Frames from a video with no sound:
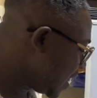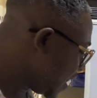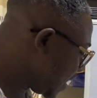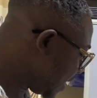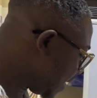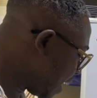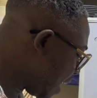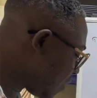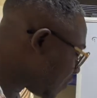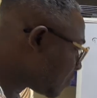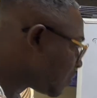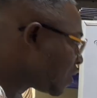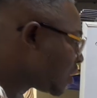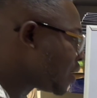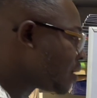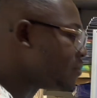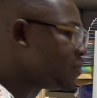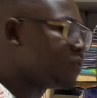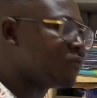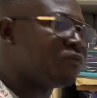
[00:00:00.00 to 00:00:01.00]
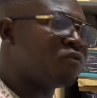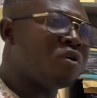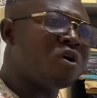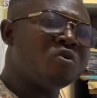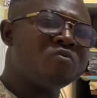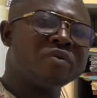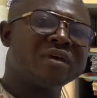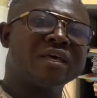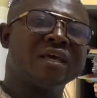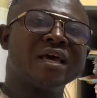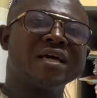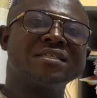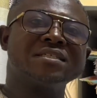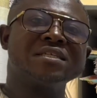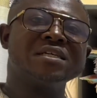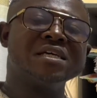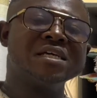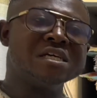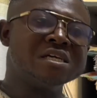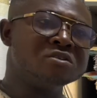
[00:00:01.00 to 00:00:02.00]
Now, before we get
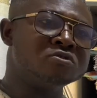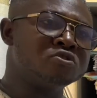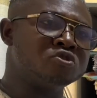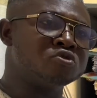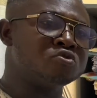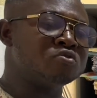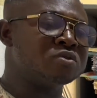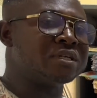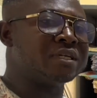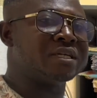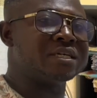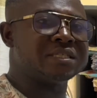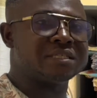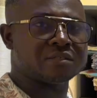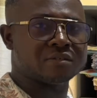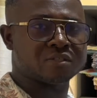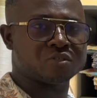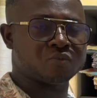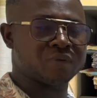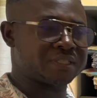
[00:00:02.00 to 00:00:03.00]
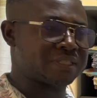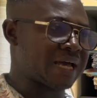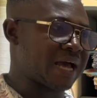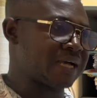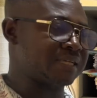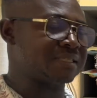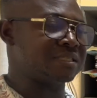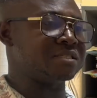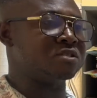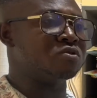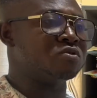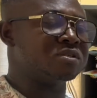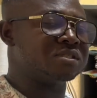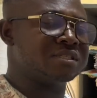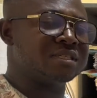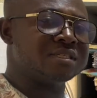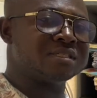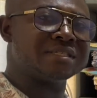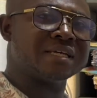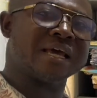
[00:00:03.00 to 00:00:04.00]
into details with
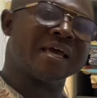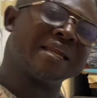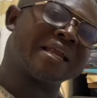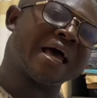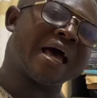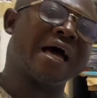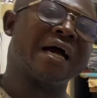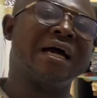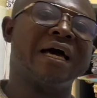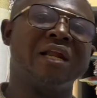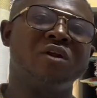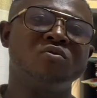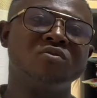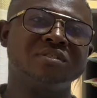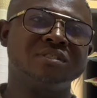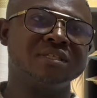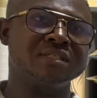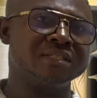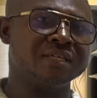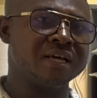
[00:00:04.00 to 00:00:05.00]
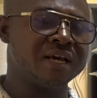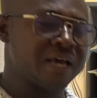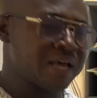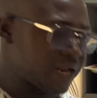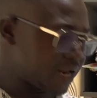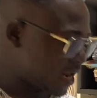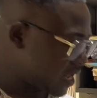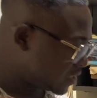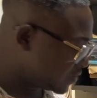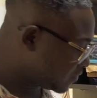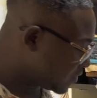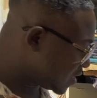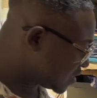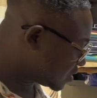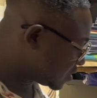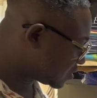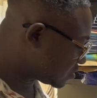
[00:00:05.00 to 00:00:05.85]
acidosis and alkalosis, let's first